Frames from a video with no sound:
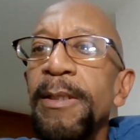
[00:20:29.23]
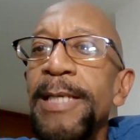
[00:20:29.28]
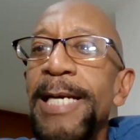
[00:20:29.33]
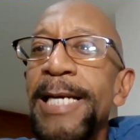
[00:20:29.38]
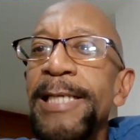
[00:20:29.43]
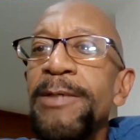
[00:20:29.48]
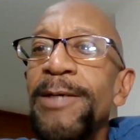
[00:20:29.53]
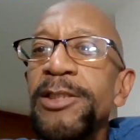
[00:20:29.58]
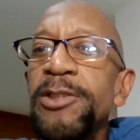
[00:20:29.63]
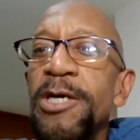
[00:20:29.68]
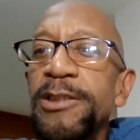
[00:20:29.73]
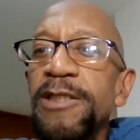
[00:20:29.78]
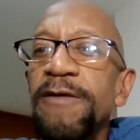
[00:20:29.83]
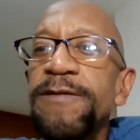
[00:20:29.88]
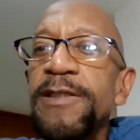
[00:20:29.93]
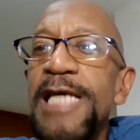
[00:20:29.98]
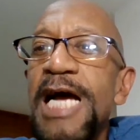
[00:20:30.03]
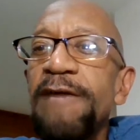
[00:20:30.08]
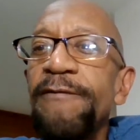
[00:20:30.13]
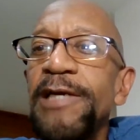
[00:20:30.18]
Yeah, I know. I talk to
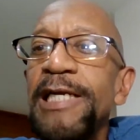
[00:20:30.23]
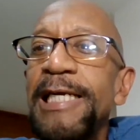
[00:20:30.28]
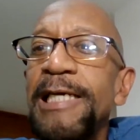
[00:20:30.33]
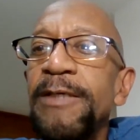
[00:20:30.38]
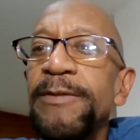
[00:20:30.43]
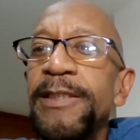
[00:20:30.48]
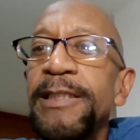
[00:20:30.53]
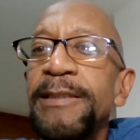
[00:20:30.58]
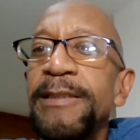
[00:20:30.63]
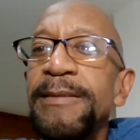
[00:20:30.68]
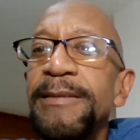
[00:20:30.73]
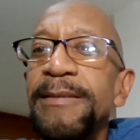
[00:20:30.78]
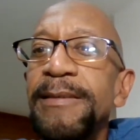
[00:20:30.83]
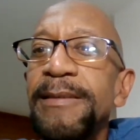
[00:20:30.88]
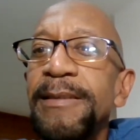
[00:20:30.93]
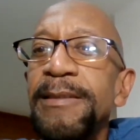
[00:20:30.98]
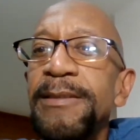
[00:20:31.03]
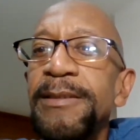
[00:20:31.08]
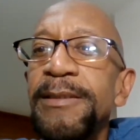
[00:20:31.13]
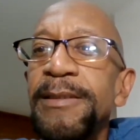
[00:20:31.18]
Fly every now and then.
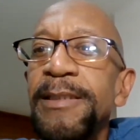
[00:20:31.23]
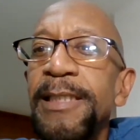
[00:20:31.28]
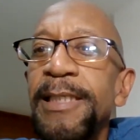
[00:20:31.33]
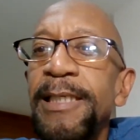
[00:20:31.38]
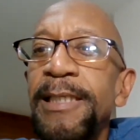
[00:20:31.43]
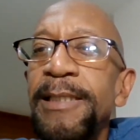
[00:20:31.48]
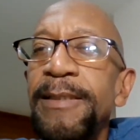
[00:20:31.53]
He's in